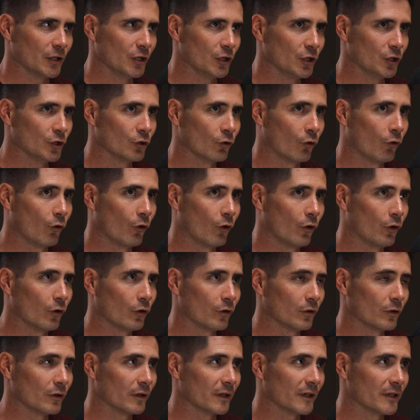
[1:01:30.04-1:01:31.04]

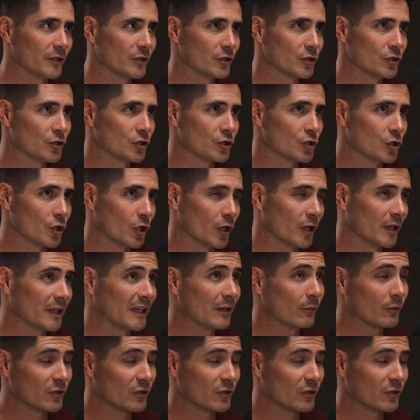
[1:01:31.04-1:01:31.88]
Your journey,